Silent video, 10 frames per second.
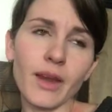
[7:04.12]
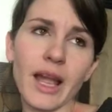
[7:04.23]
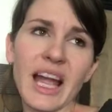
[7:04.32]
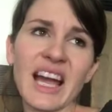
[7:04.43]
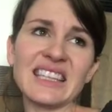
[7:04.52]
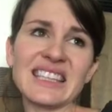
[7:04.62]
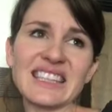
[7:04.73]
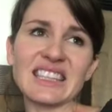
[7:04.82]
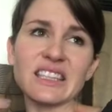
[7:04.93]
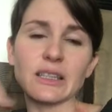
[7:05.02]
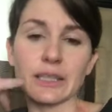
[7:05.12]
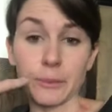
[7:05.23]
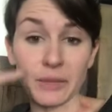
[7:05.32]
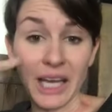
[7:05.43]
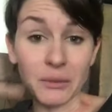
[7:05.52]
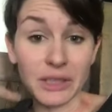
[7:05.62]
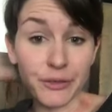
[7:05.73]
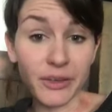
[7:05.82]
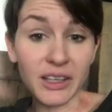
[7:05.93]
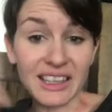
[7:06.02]
And sometimes you
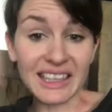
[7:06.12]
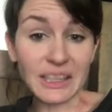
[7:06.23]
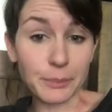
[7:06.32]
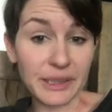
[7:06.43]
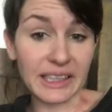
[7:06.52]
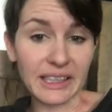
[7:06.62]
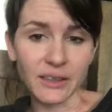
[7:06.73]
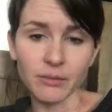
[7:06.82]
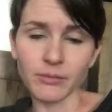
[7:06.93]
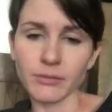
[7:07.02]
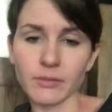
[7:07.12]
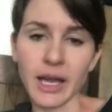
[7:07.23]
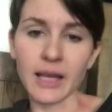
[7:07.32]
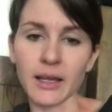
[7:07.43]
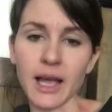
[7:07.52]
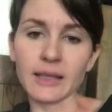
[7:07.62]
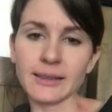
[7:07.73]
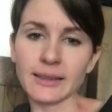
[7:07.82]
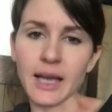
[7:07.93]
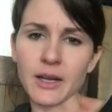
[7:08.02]
feel lispy, and
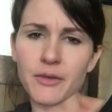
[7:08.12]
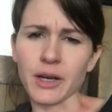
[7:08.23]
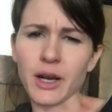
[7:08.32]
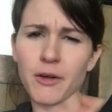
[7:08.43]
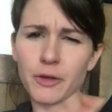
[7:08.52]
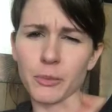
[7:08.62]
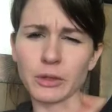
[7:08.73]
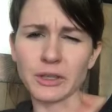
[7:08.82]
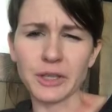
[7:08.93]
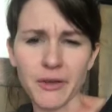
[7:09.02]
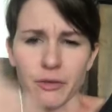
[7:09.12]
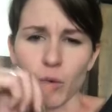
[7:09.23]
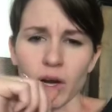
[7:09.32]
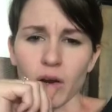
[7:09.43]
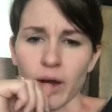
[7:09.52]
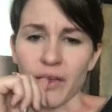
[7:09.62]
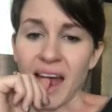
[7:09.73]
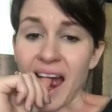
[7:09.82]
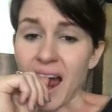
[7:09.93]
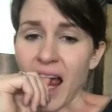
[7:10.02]
that's kind of uncomfortable, so you have to work around
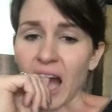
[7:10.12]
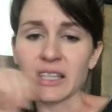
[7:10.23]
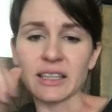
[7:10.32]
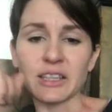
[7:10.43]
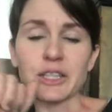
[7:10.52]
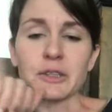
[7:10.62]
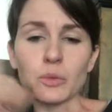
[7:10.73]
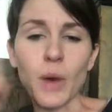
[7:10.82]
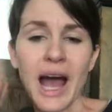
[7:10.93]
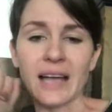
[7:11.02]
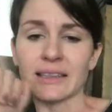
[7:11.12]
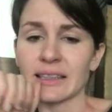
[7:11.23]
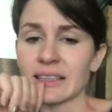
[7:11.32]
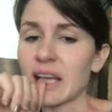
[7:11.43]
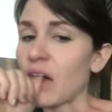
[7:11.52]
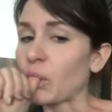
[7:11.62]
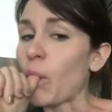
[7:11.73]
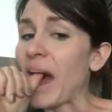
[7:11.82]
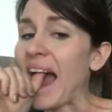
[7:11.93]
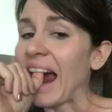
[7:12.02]
that. I tend to use wax on the
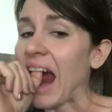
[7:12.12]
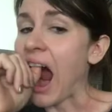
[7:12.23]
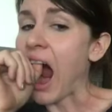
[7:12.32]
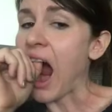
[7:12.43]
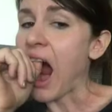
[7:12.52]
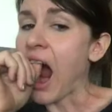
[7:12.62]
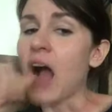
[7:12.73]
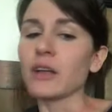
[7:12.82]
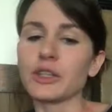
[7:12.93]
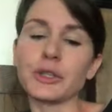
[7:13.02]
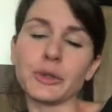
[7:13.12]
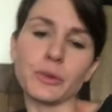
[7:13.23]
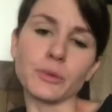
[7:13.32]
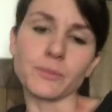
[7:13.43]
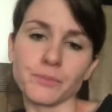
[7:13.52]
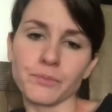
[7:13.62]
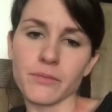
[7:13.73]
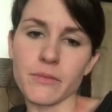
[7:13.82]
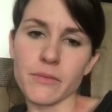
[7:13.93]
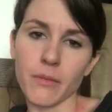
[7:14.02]
back to
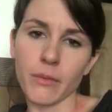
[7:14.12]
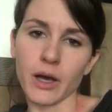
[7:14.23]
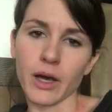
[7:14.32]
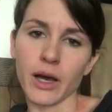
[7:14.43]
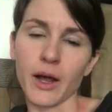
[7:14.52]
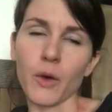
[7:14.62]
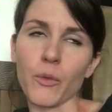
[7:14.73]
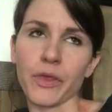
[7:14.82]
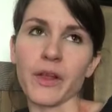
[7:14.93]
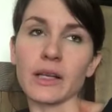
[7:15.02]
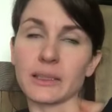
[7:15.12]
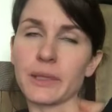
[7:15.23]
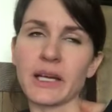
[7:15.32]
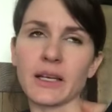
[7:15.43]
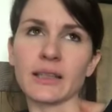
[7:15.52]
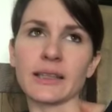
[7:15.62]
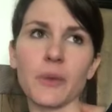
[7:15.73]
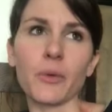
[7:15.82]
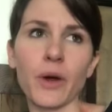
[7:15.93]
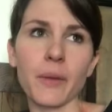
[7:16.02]
help with the lisp, and it does
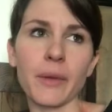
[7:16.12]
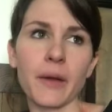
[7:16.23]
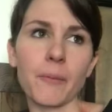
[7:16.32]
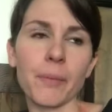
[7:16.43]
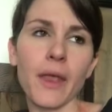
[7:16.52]
help quite a bit.